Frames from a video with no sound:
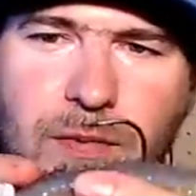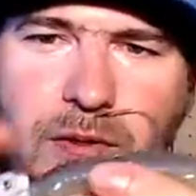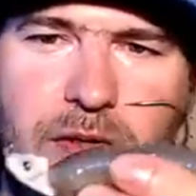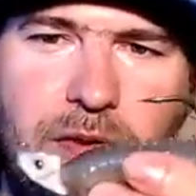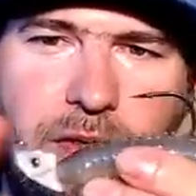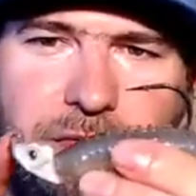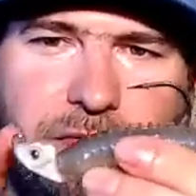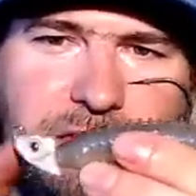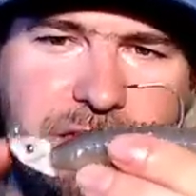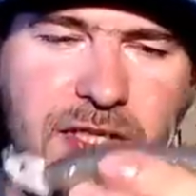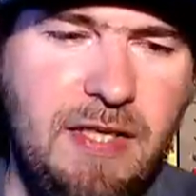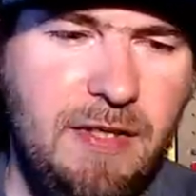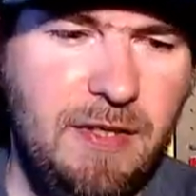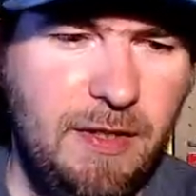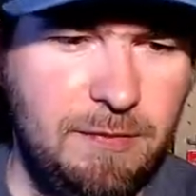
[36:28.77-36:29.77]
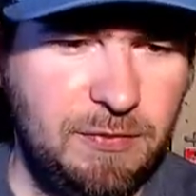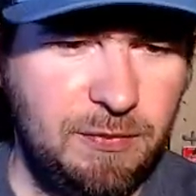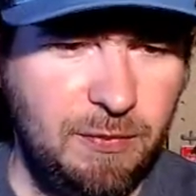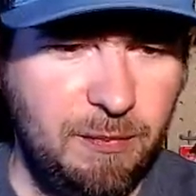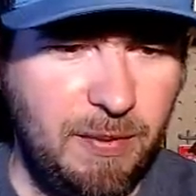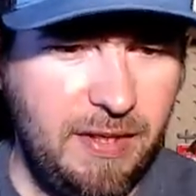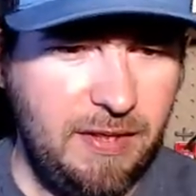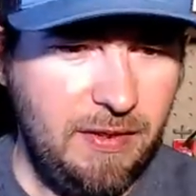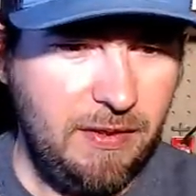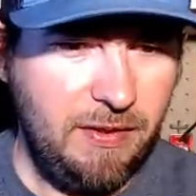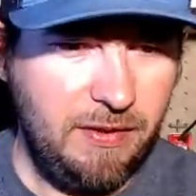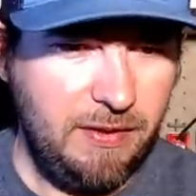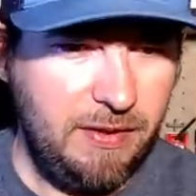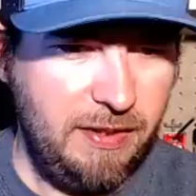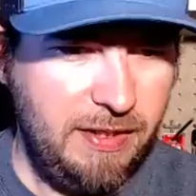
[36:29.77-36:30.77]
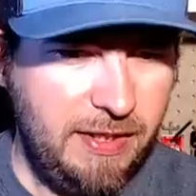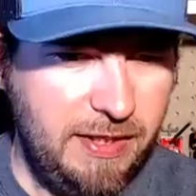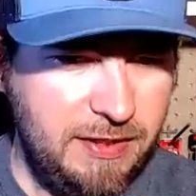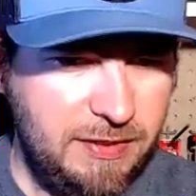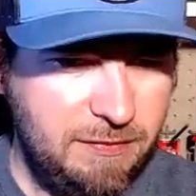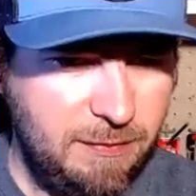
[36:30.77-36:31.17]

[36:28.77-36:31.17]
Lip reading: love the stand-up swim bait heads